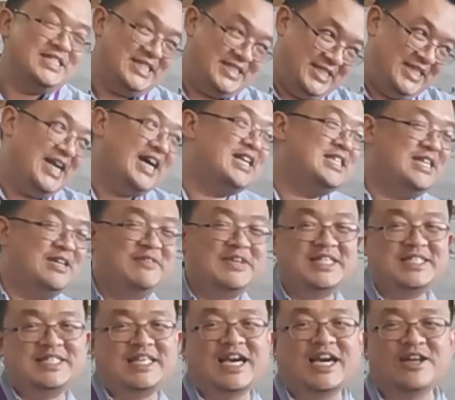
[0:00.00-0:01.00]

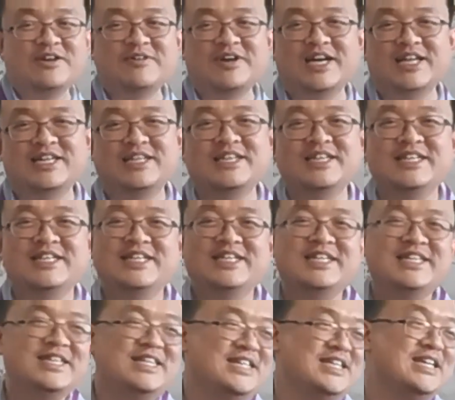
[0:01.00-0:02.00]
CCRTV is the other one.
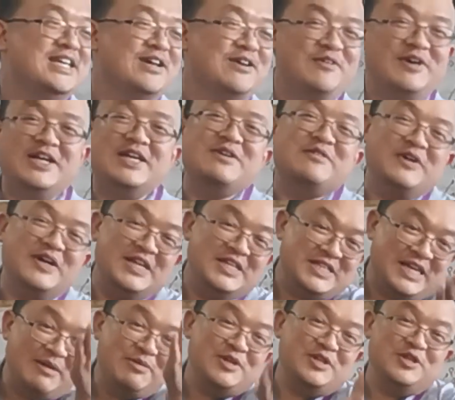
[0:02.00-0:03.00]
When
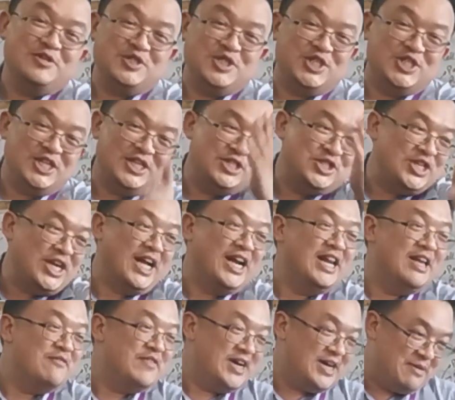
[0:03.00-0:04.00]
it comes to nutrition, it's
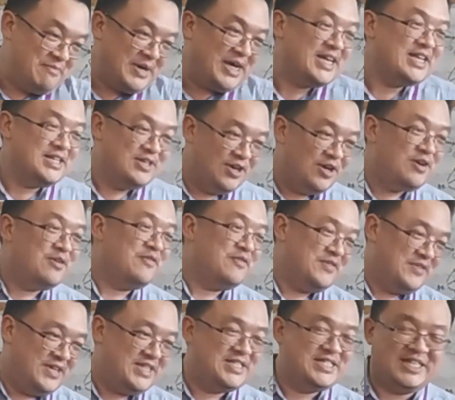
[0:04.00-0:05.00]
chicken liver, but you know,
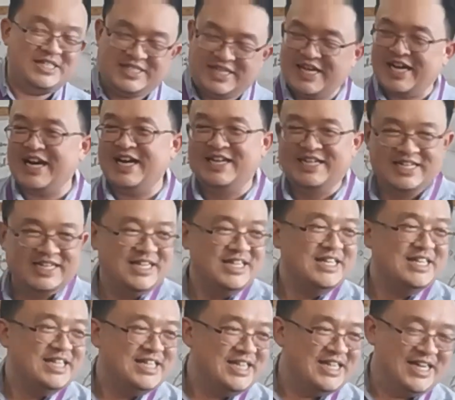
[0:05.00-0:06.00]

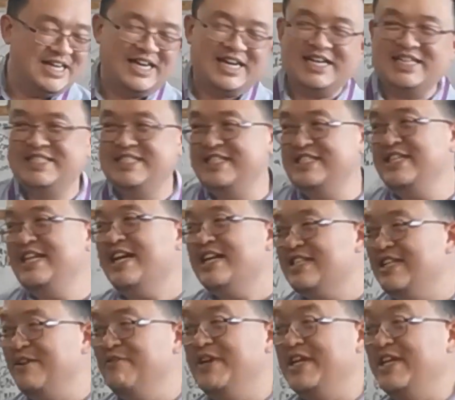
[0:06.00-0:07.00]

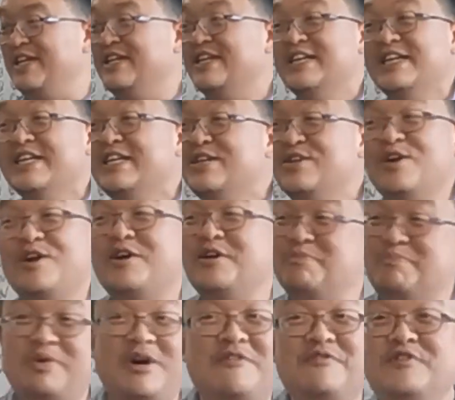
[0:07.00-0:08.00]
CCRTV.
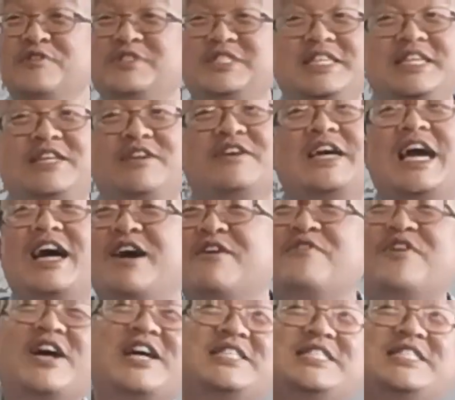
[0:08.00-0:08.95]
No, Prof. Lucy, you get her for